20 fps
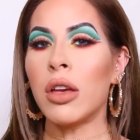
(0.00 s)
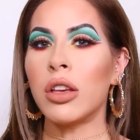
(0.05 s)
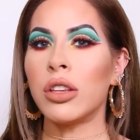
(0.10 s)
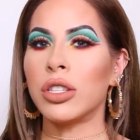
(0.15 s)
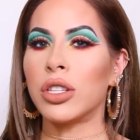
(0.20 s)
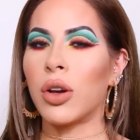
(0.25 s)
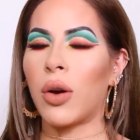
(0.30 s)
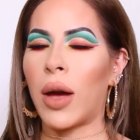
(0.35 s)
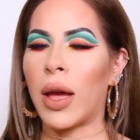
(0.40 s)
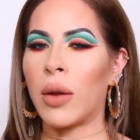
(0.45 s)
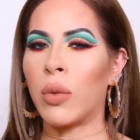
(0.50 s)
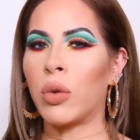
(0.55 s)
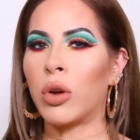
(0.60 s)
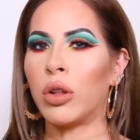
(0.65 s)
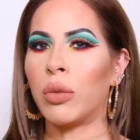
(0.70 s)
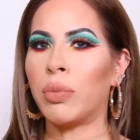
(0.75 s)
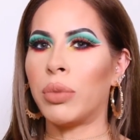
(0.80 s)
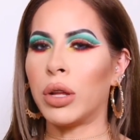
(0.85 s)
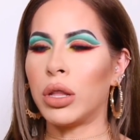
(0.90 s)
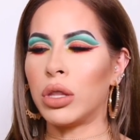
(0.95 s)
So I
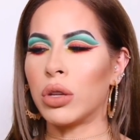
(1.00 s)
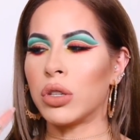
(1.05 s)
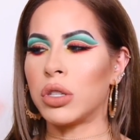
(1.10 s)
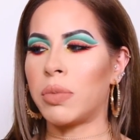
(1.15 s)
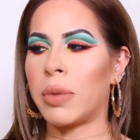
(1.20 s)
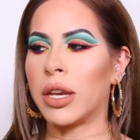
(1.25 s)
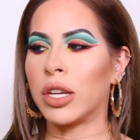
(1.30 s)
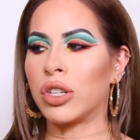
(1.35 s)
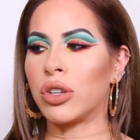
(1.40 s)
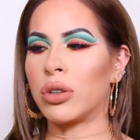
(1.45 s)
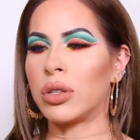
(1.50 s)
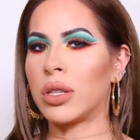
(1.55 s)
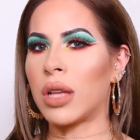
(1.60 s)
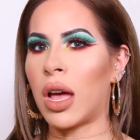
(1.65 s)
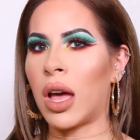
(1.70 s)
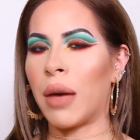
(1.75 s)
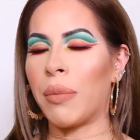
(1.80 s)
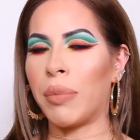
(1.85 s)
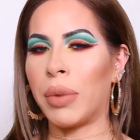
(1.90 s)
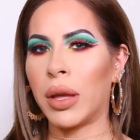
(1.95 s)
will put those pictures
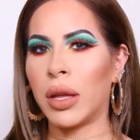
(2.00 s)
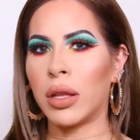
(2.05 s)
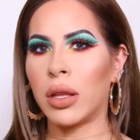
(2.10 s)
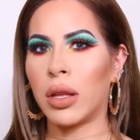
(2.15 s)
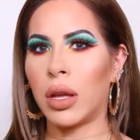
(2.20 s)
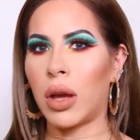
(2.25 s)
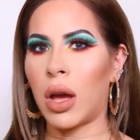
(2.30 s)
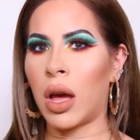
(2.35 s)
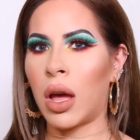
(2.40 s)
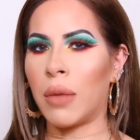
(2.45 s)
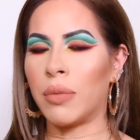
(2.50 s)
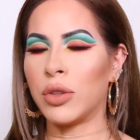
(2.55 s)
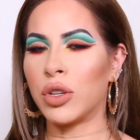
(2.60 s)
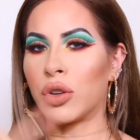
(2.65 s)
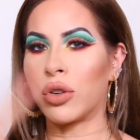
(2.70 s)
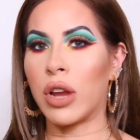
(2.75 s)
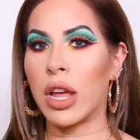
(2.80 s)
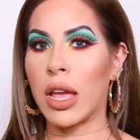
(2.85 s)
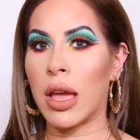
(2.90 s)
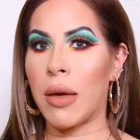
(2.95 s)
up Um,
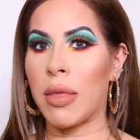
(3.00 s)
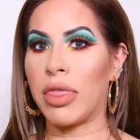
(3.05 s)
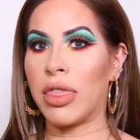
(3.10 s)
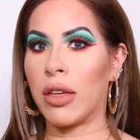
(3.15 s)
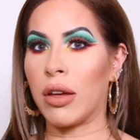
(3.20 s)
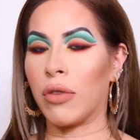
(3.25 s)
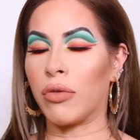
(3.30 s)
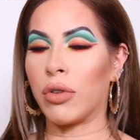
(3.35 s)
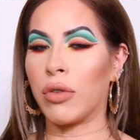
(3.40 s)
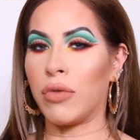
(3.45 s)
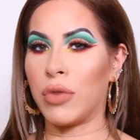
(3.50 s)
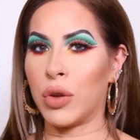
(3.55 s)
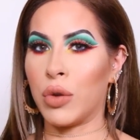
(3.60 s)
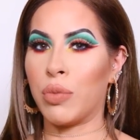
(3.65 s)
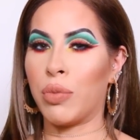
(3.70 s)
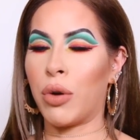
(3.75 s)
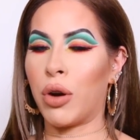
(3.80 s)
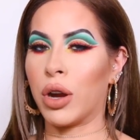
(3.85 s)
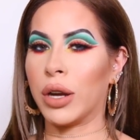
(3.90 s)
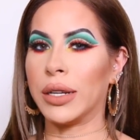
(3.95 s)
during the review
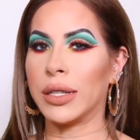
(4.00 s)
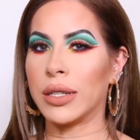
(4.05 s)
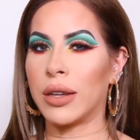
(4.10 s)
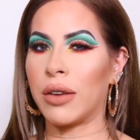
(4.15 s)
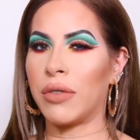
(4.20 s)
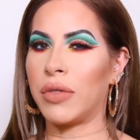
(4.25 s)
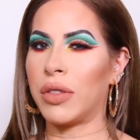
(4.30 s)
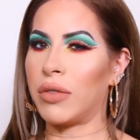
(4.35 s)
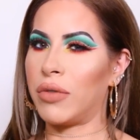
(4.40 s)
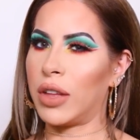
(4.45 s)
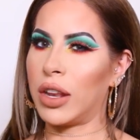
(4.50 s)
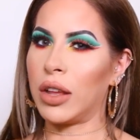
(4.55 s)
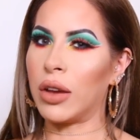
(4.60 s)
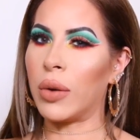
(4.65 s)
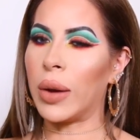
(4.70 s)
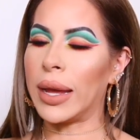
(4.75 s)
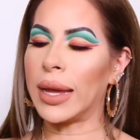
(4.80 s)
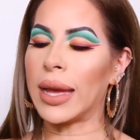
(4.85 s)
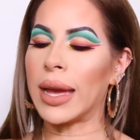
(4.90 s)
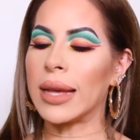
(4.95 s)
part of the
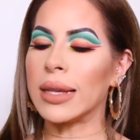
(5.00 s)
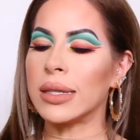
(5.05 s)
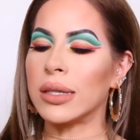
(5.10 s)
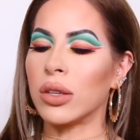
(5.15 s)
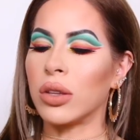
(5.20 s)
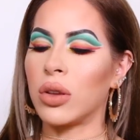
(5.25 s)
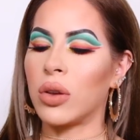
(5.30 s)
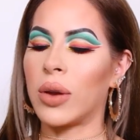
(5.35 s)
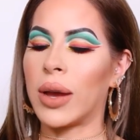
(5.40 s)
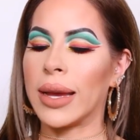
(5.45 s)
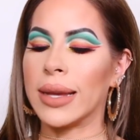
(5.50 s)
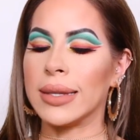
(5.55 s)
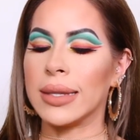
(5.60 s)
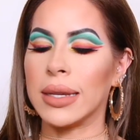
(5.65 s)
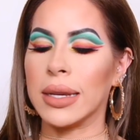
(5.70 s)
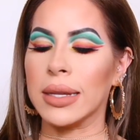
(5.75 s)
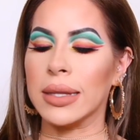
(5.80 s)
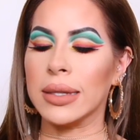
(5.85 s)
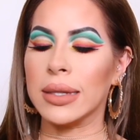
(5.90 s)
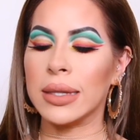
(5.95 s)
video, I guess, so you guys
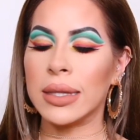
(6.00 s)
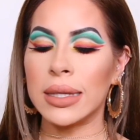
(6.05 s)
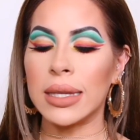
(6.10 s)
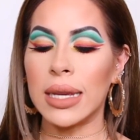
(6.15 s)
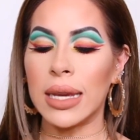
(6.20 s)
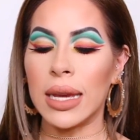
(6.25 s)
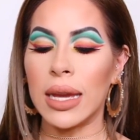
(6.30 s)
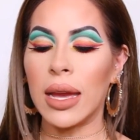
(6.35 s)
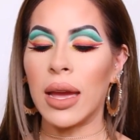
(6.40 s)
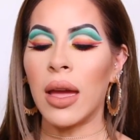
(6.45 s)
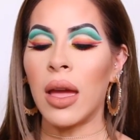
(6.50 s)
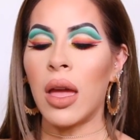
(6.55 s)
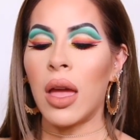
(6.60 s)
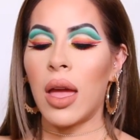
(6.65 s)
can see.